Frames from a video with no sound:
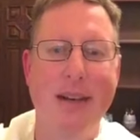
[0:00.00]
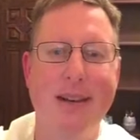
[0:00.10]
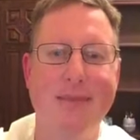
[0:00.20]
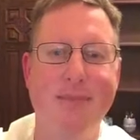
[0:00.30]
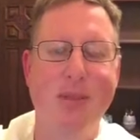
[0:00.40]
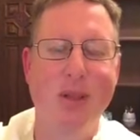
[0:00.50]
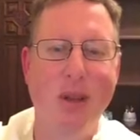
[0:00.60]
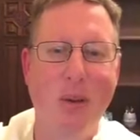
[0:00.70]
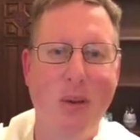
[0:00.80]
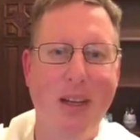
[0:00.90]

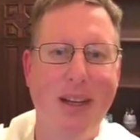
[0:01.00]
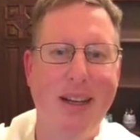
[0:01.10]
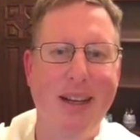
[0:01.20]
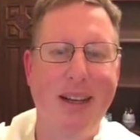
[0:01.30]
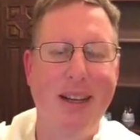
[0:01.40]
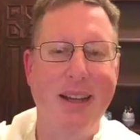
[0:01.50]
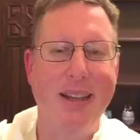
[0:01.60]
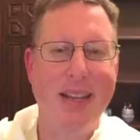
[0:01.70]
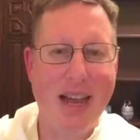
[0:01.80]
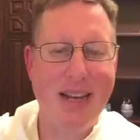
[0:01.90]
So
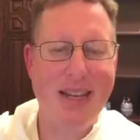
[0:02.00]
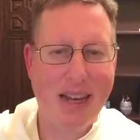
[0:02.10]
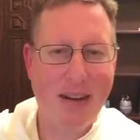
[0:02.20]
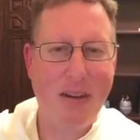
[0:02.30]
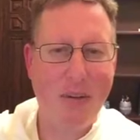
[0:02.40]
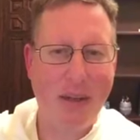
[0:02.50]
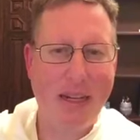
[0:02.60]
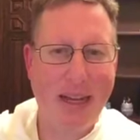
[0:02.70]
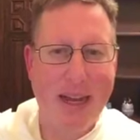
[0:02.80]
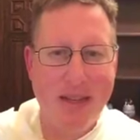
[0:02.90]
that
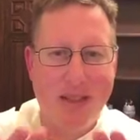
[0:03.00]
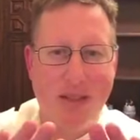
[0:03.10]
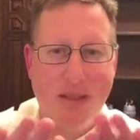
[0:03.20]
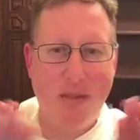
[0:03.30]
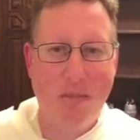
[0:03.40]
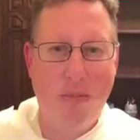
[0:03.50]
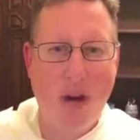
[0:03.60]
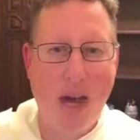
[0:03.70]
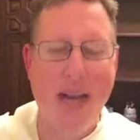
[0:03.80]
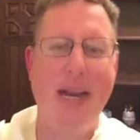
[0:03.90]
narrowing has to
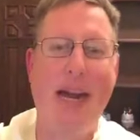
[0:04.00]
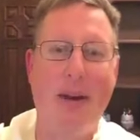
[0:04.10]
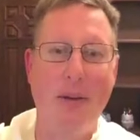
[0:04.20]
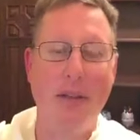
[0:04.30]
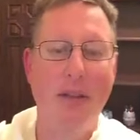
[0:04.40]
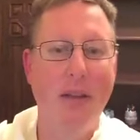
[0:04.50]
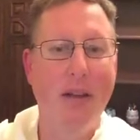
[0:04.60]
broaden out.